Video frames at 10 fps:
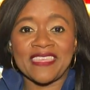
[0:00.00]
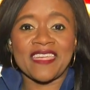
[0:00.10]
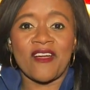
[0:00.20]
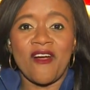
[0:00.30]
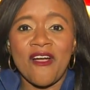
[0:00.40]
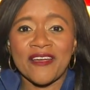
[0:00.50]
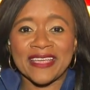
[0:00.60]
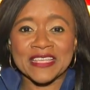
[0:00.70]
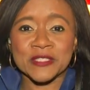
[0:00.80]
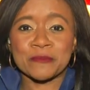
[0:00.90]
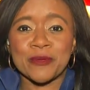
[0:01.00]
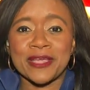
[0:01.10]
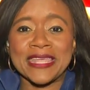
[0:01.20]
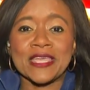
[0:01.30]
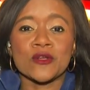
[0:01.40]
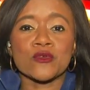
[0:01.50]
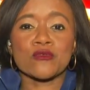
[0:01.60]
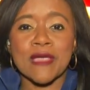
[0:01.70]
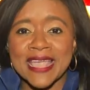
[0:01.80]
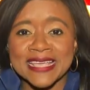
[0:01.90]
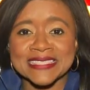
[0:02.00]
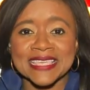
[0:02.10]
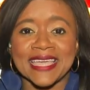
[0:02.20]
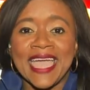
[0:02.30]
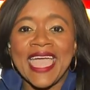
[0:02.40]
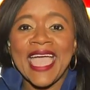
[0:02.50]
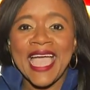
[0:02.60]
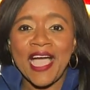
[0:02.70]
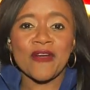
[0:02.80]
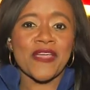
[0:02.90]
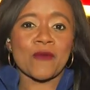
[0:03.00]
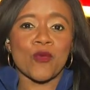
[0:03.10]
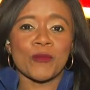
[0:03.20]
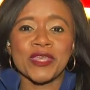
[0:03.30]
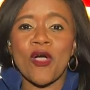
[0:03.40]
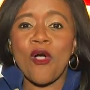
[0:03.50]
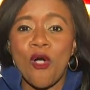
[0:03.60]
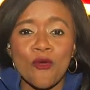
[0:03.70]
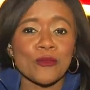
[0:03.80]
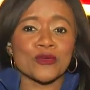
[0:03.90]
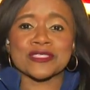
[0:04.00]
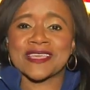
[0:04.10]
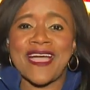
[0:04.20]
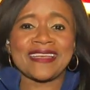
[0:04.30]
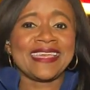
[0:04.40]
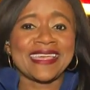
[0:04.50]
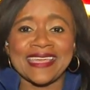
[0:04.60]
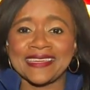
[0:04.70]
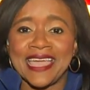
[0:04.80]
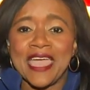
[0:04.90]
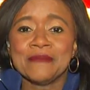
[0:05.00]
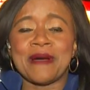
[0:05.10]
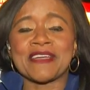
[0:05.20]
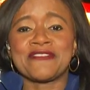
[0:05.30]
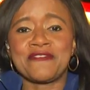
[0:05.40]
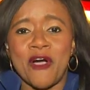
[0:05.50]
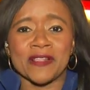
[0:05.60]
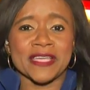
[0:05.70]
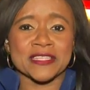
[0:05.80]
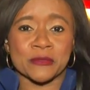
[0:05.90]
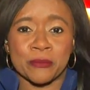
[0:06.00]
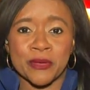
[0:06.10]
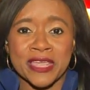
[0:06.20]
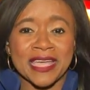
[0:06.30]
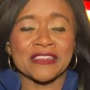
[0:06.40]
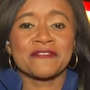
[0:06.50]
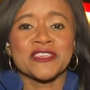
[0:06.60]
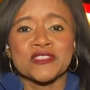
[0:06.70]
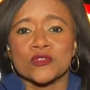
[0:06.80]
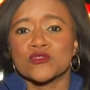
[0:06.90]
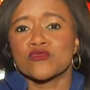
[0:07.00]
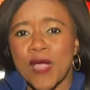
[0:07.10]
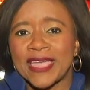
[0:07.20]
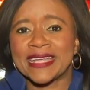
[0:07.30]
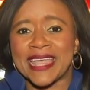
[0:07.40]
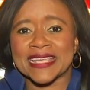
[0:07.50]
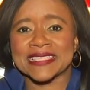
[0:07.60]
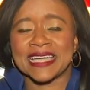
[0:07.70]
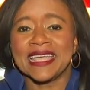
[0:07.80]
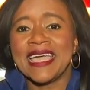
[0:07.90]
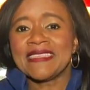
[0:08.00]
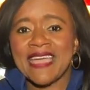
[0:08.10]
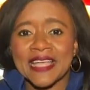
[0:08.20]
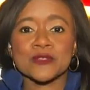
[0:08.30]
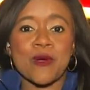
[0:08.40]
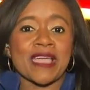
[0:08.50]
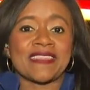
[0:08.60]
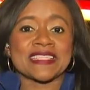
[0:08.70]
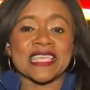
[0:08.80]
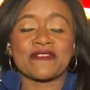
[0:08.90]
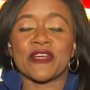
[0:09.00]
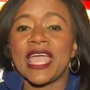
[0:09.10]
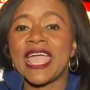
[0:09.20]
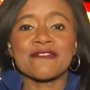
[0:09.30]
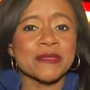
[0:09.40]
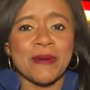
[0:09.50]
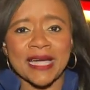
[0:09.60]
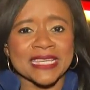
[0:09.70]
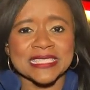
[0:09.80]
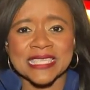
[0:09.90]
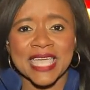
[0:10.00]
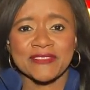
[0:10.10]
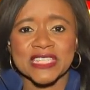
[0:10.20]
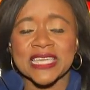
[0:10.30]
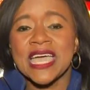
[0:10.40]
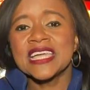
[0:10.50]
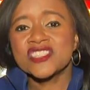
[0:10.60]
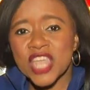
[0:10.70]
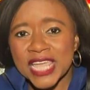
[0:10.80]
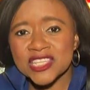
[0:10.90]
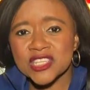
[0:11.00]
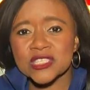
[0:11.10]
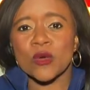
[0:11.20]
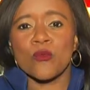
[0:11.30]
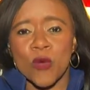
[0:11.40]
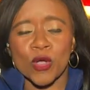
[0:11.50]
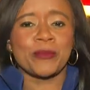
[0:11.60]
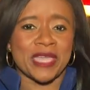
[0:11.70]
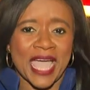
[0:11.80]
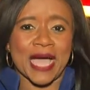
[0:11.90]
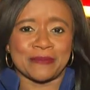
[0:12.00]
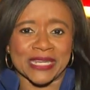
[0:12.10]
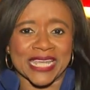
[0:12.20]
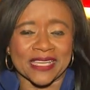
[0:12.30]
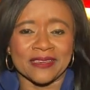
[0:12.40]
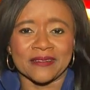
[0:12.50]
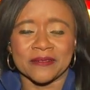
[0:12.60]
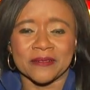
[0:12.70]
They are. And it's pretty crazy how that woman almost got hit by falling debris. And officials recognize that. That's why they say for everybody's safety, changes will be happening.